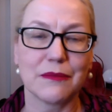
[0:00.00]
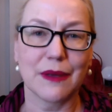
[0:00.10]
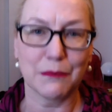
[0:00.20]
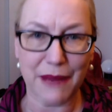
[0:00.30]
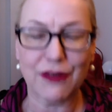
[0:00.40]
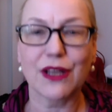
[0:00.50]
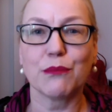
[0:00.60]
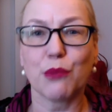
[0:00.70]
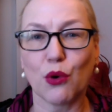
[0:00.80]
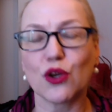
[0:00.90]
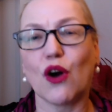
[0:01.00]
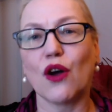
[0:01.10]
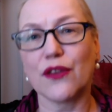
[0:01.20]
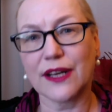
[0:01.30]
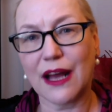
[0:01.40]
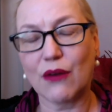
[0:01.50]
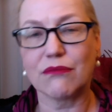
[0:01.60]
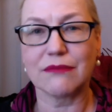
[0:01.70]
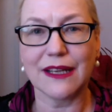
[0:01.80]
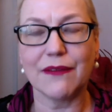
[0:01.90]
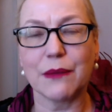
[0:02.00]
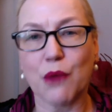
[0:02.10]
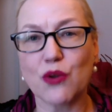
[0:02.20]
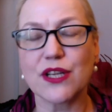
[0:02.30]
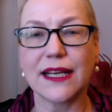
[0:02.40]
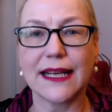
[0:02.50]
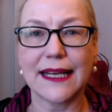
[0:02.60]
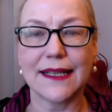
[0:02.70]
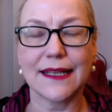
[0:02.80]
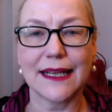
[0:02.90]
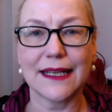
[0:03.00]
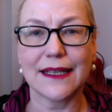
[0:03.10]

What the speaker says: American-born author, now living mostly in